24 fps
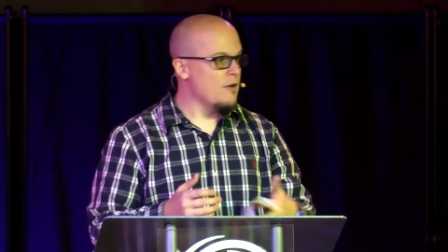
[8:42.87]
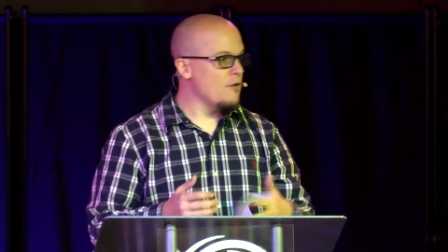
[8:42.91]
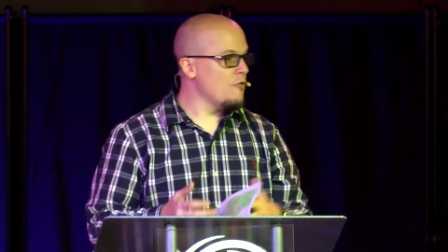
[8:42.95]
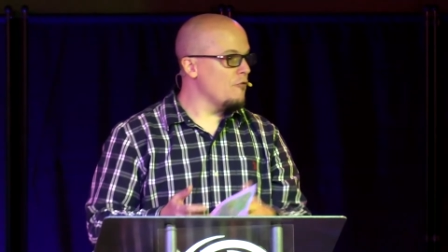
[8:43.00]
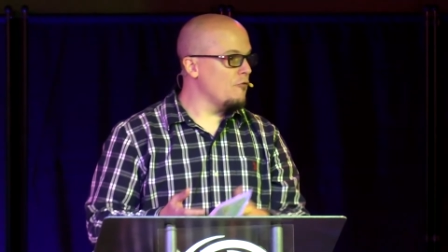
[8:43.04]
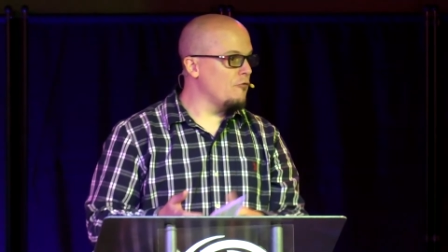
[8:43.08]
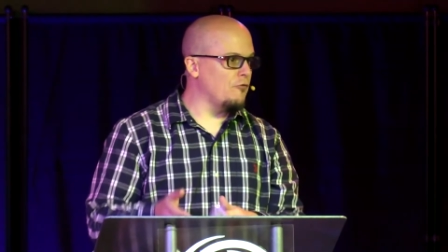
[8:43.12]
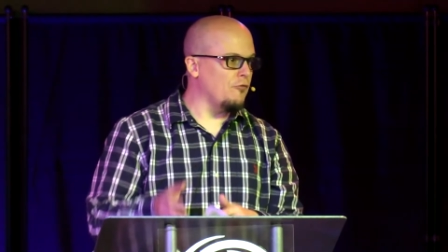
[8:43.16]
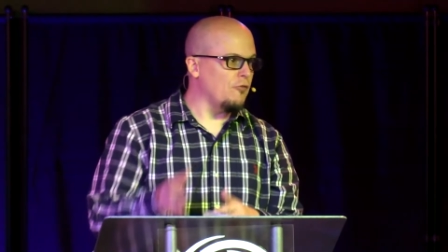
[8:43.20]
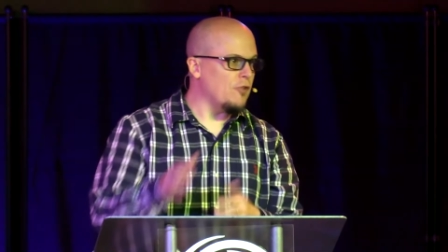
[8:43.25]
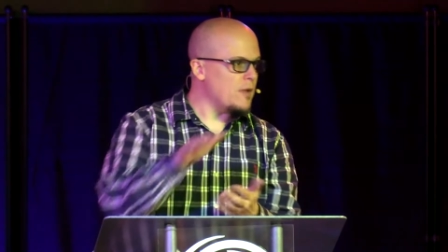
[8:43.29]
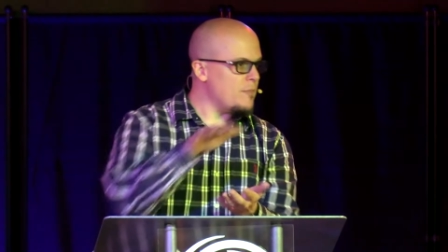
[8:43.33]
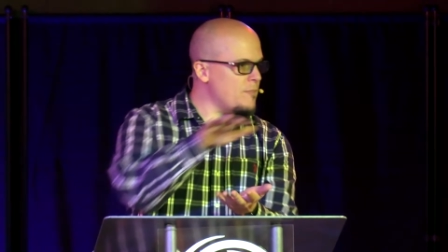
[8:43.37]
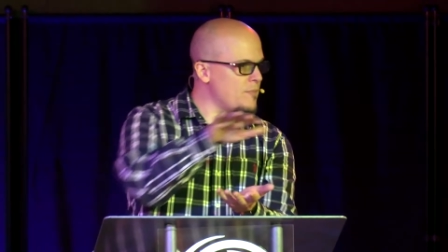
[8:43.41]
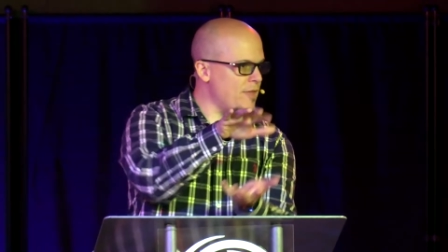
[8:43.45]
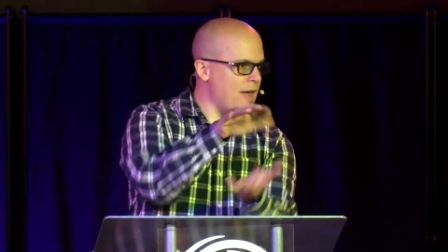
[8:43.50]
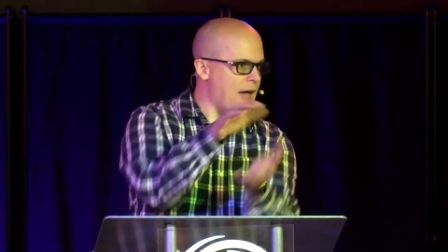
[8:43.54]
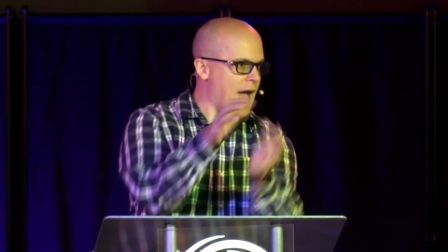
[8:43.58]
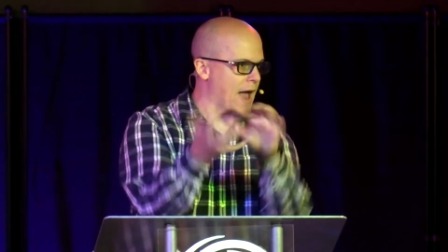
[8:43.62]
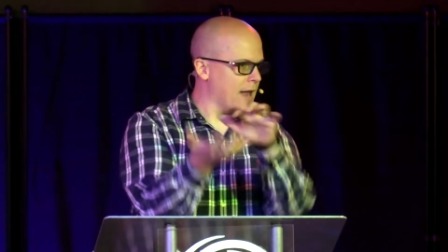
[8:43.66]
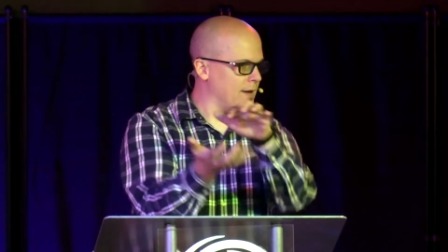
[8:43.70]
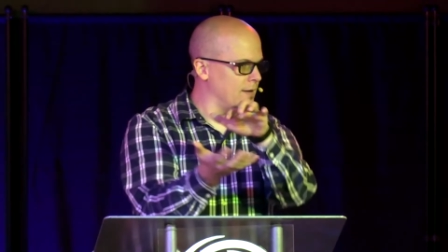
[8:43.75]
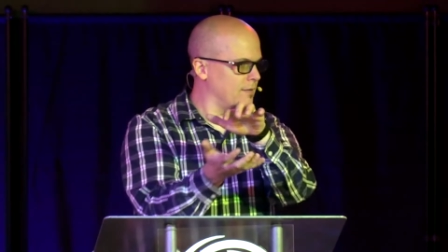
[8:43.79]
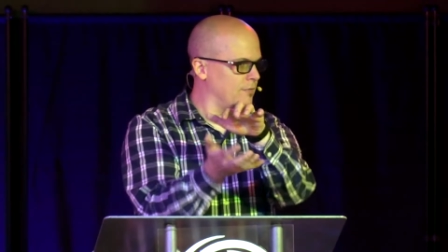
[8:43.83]
Flip
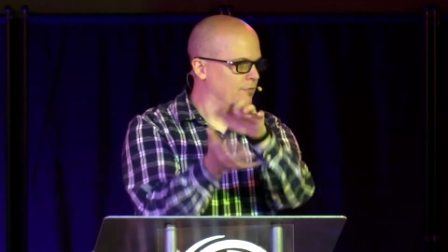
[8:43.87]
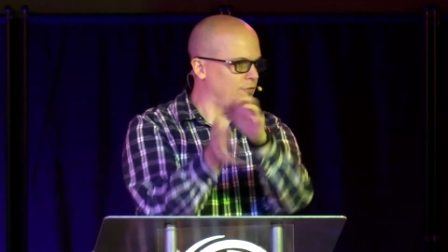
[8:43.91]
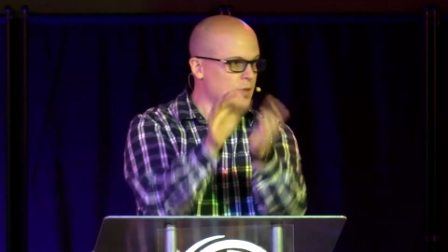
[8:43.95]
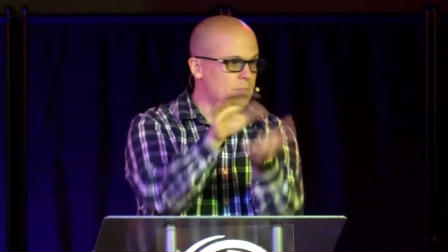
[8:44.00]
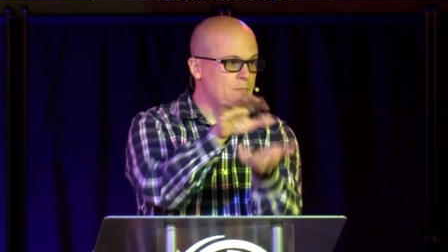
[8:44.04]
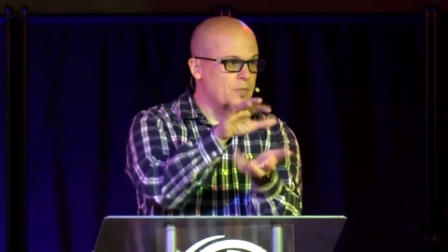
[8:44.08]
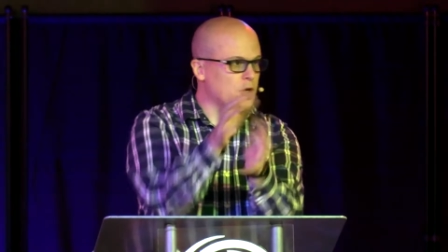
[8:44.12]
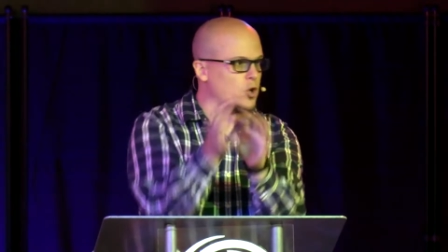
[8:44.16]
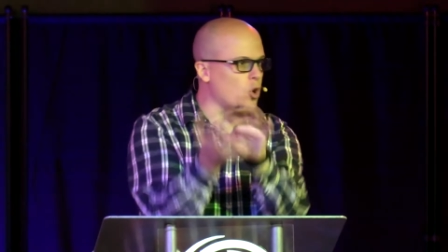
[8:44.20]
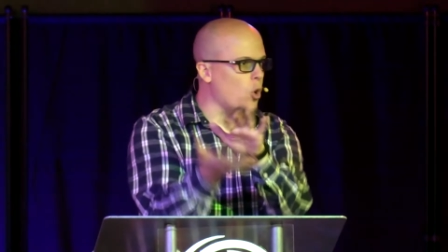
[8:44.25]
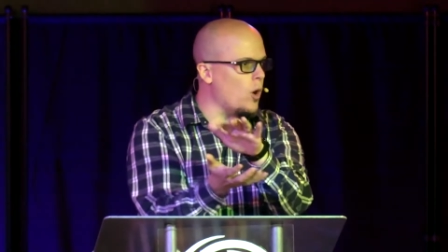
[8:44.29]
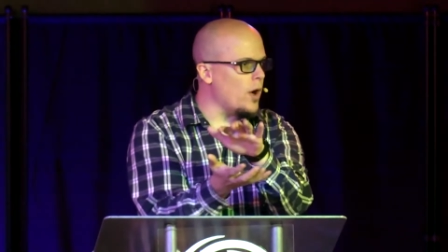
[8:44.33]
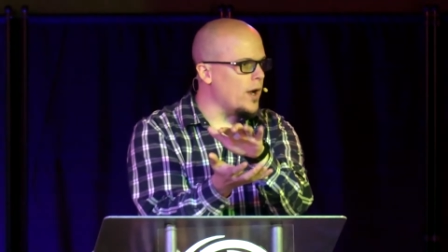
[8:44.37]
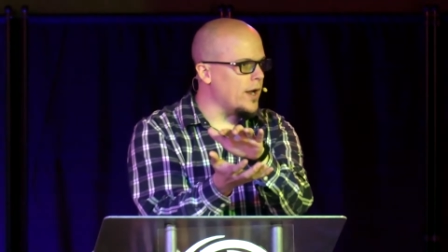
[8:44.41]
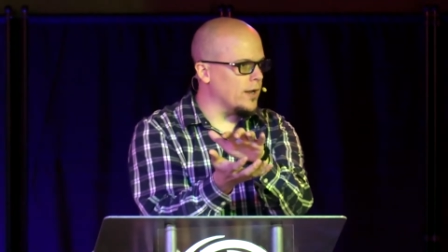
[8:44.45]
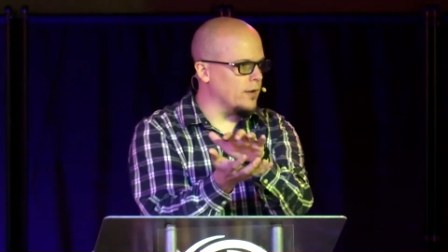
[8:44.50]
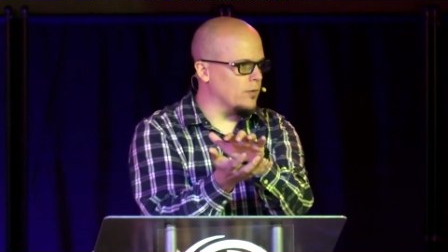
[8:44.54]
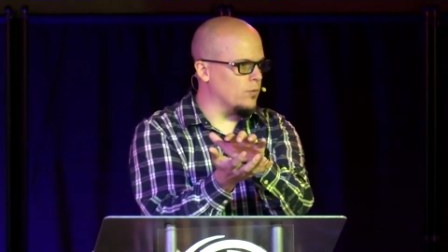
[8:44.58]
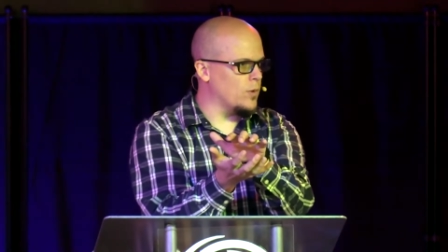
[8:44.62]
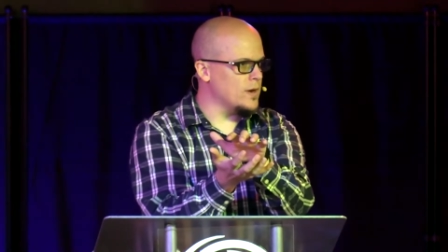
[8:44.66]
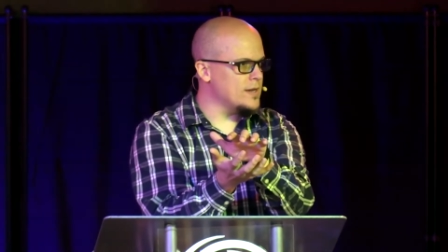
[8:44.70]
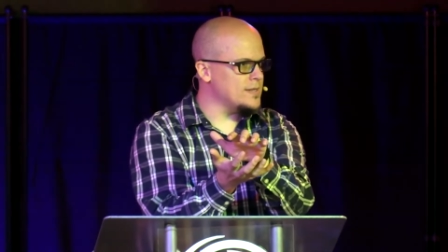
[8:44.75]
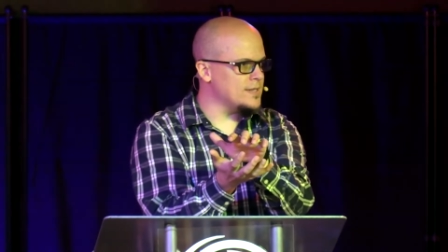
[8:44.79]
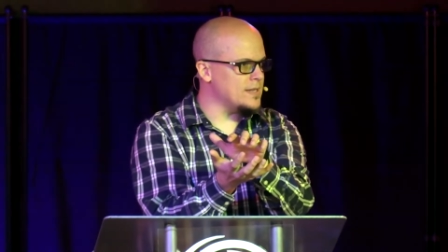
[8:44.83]
that. Flip the coin.
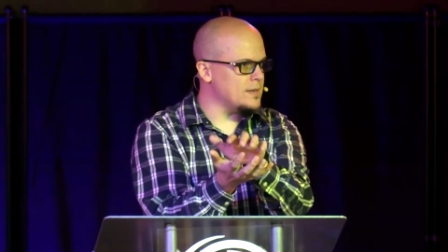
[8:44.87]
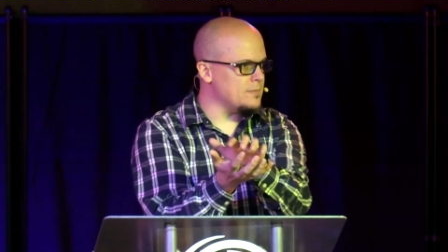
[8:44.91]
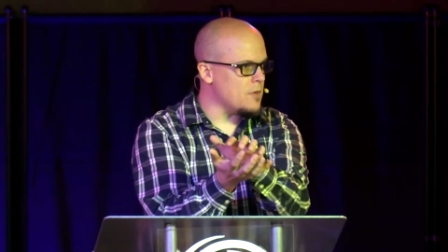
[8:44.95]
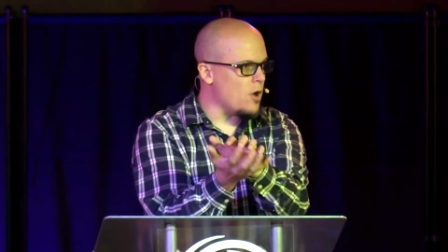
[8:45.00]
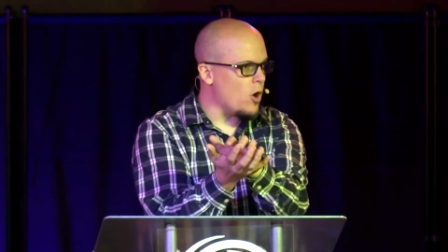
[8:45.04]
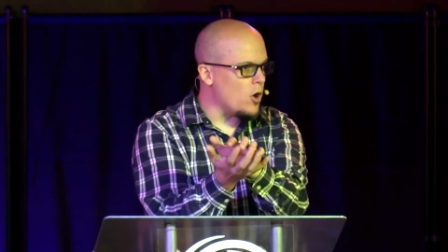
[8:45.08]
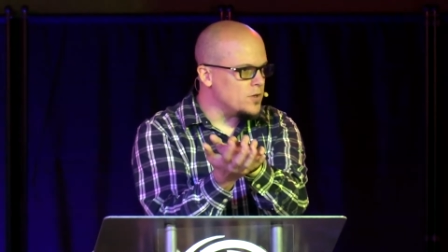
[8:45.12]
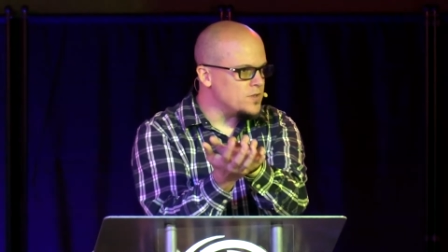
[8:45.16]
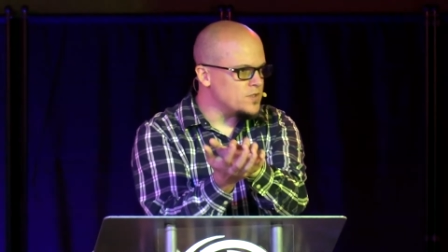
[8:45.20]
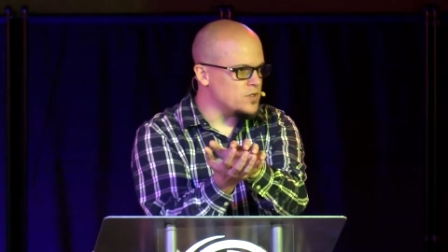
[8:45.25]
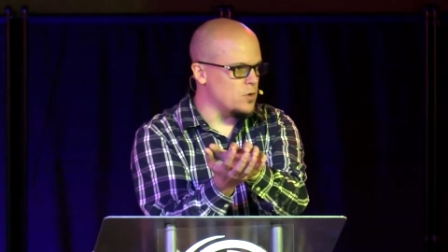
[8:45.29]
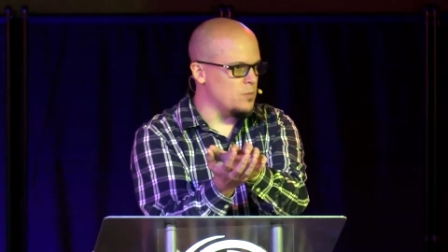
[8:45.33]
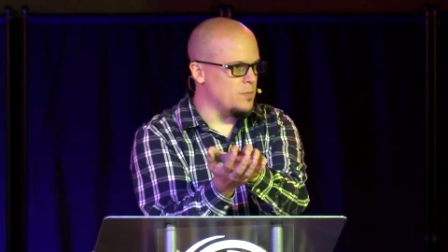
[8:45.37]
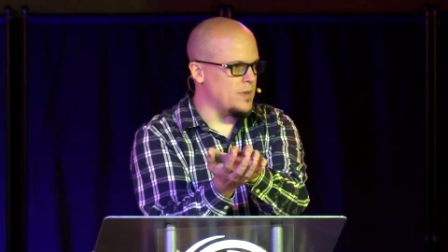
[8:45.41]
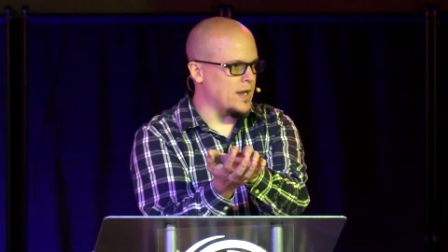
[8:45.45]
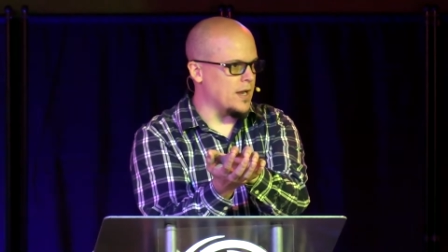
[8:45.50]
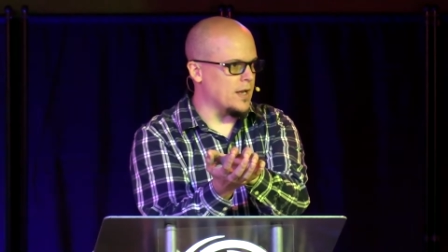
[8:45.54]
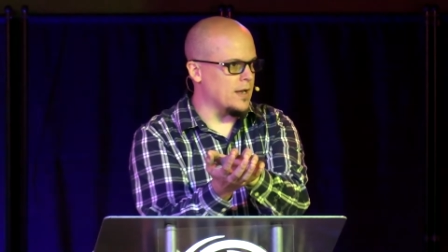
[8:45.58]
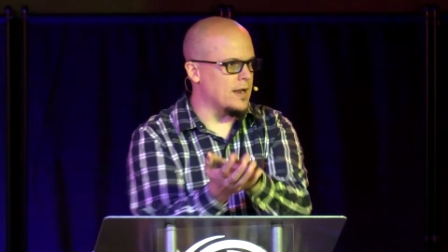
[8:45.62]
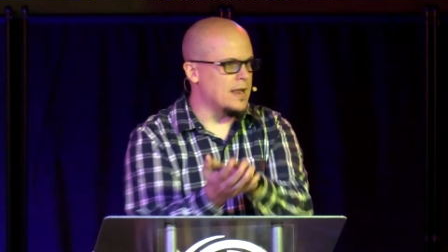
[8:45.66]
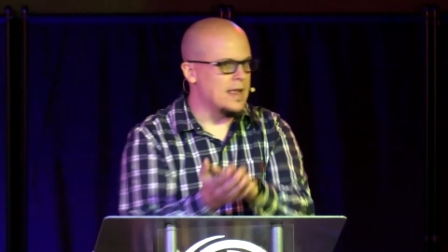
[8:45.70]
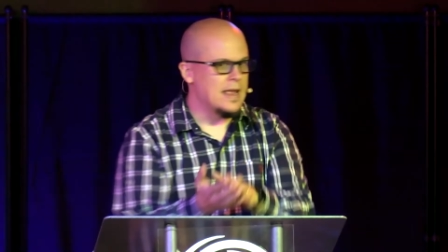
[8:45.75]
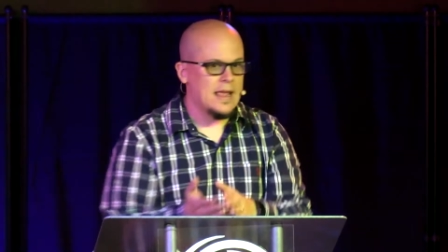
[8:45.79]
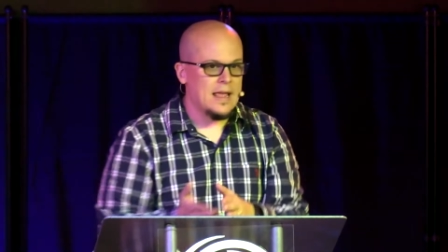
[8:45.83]
What does it also
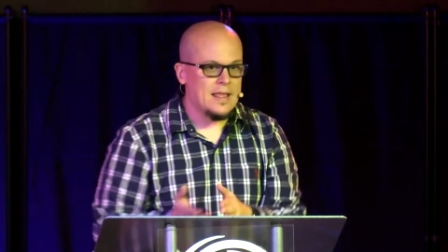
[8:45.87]
mean?